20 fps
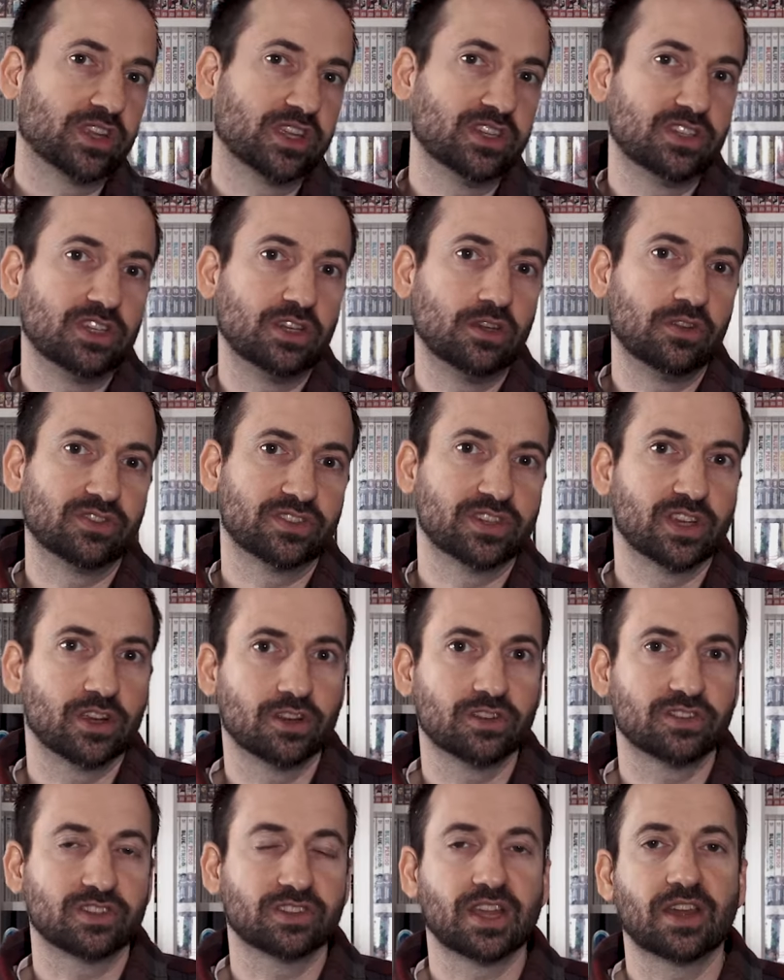to continue the
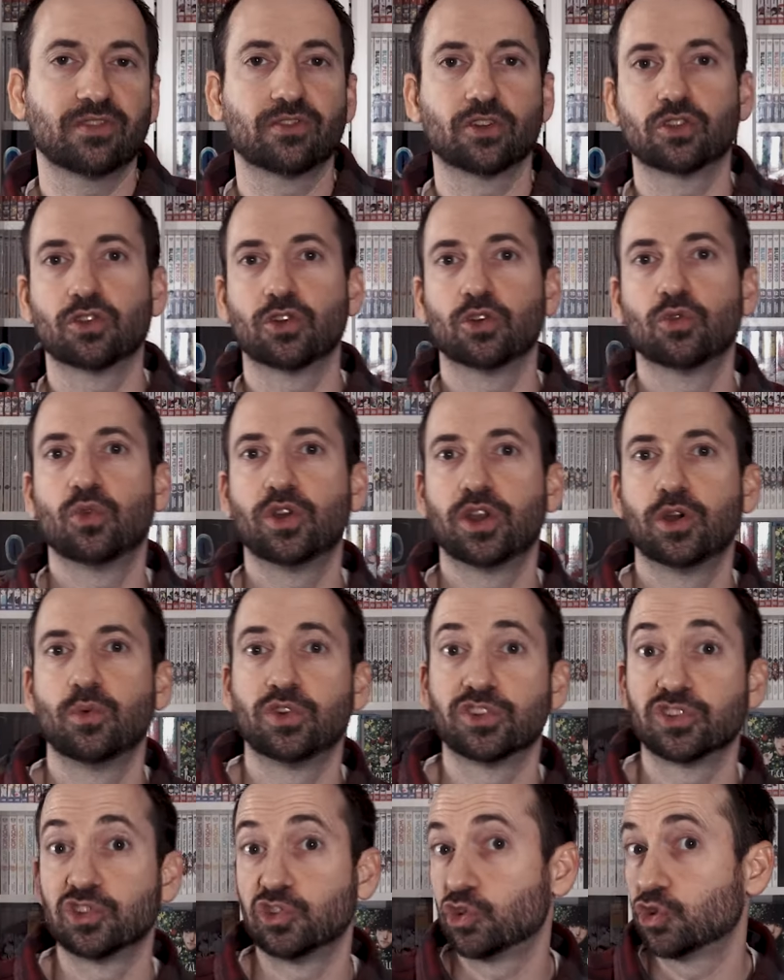series, That after third one I
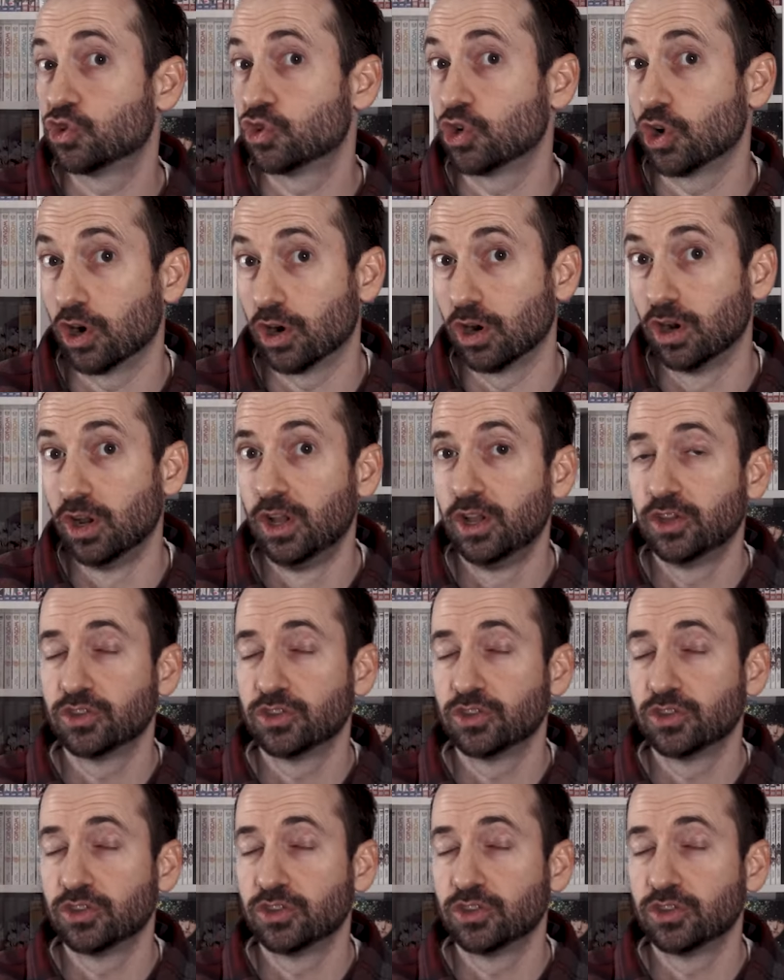wasn't sure.